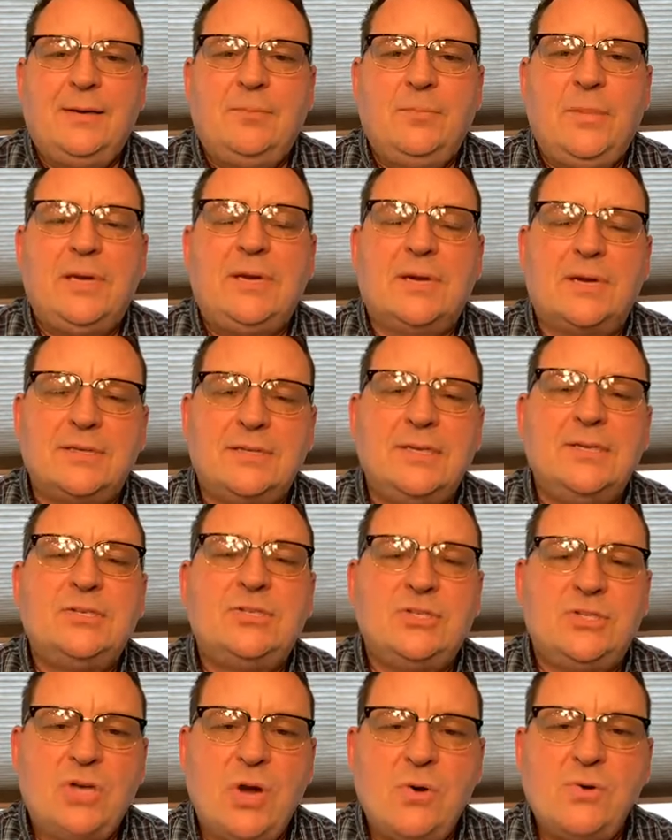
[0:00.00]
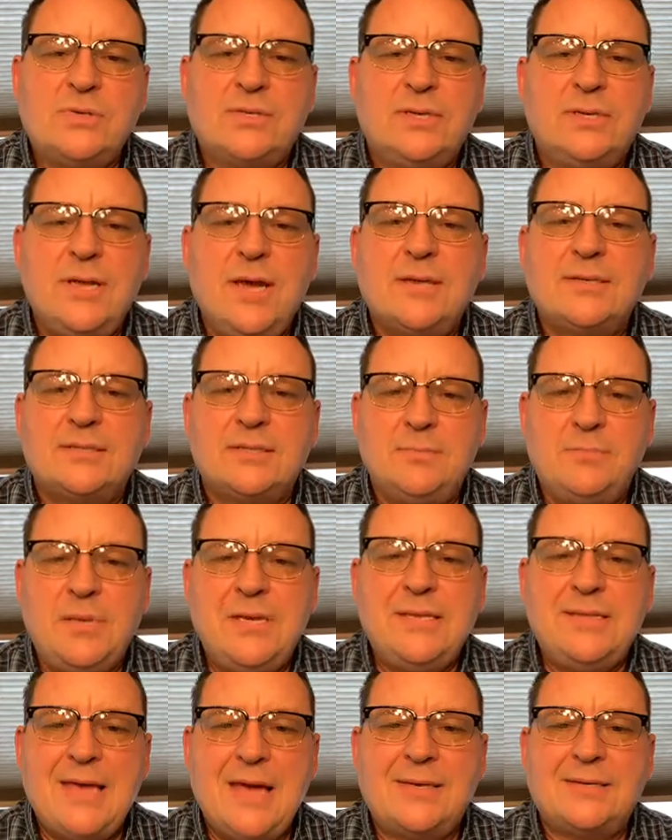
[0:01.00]
Because He's chosen us to
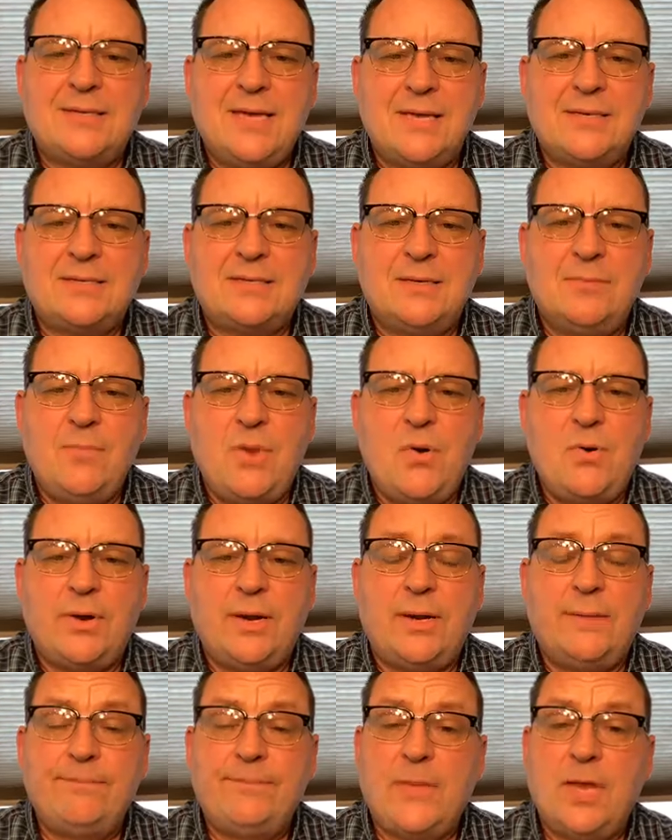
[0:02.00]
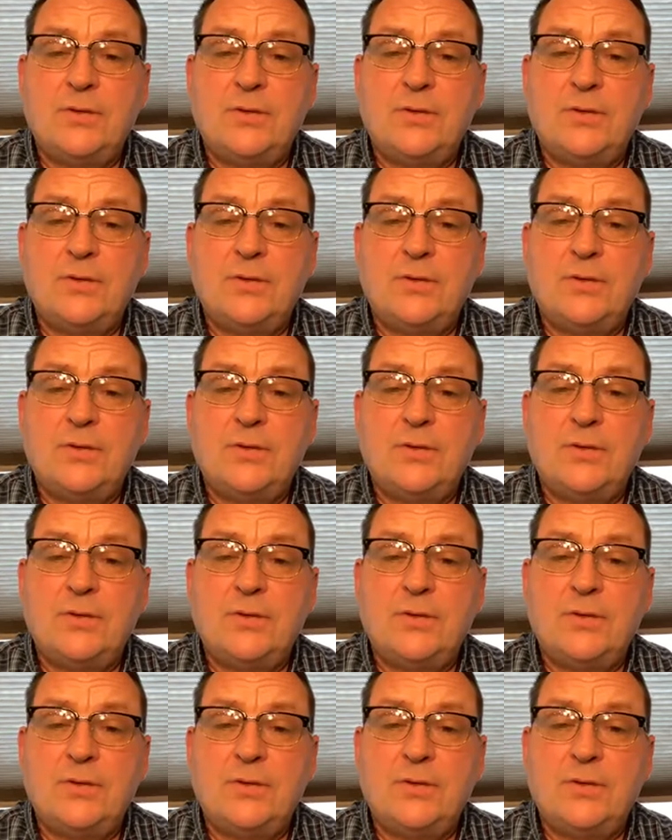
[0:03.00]
be that testimony.